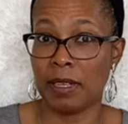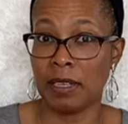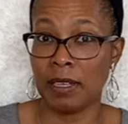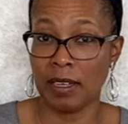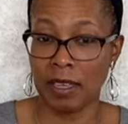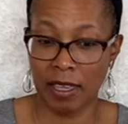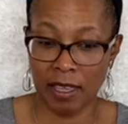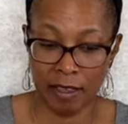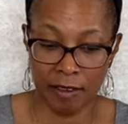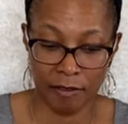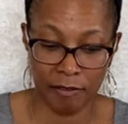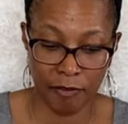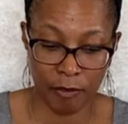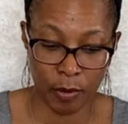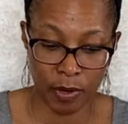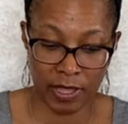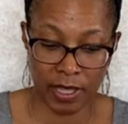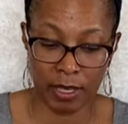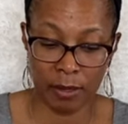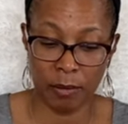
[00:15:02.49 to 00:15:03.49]
looking
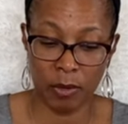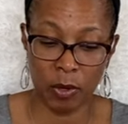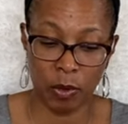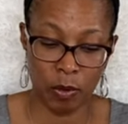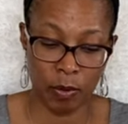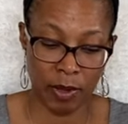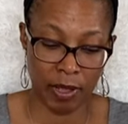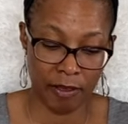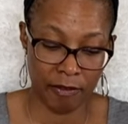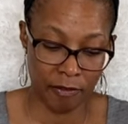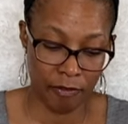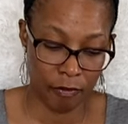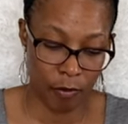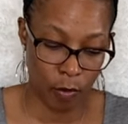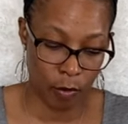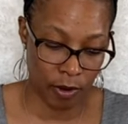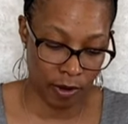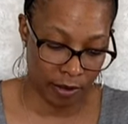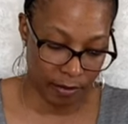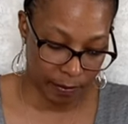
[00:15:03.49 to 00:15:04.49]
for, that I'm going
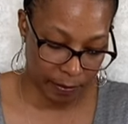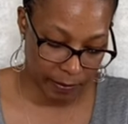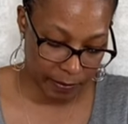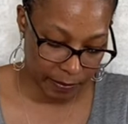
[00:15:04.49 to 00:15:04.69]
for.